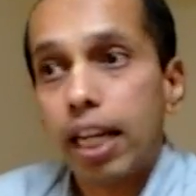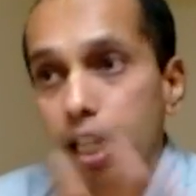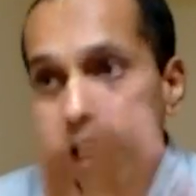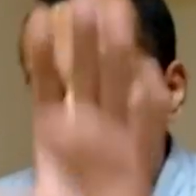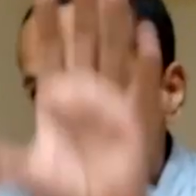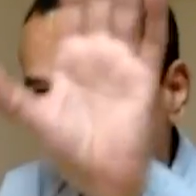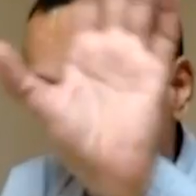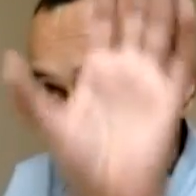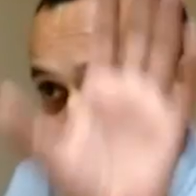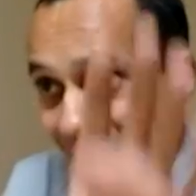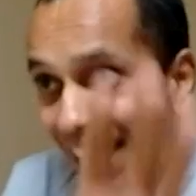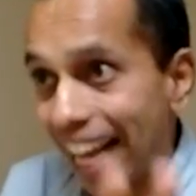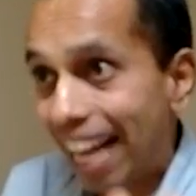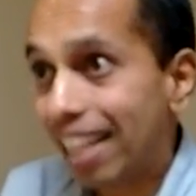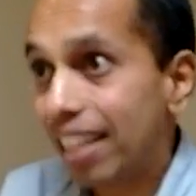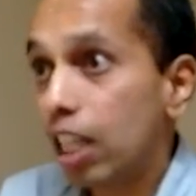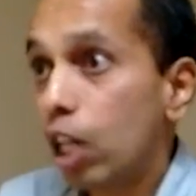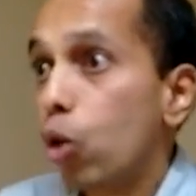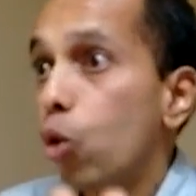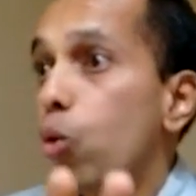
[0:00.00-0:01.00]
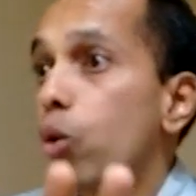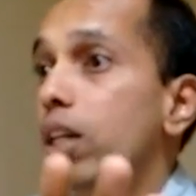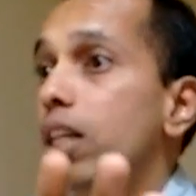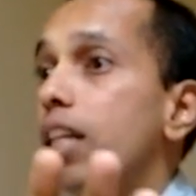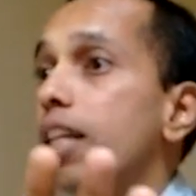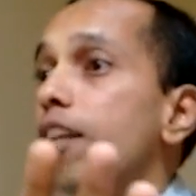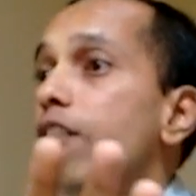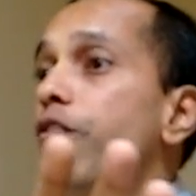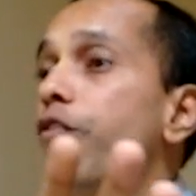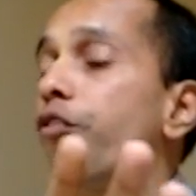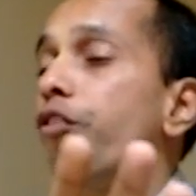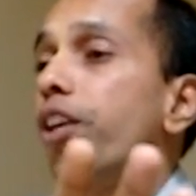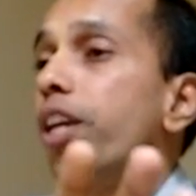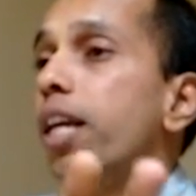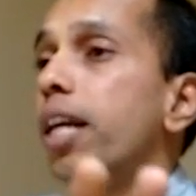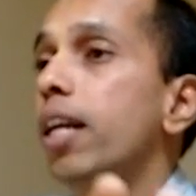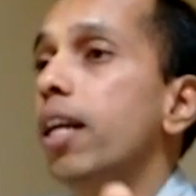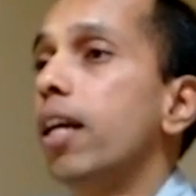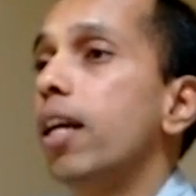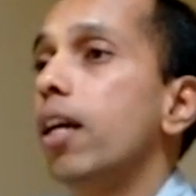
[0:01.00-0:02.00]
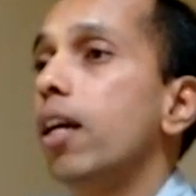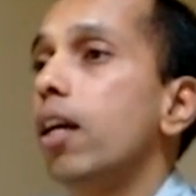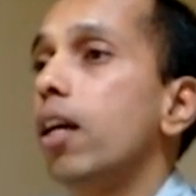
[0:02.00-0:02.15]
In Bengal, they only feed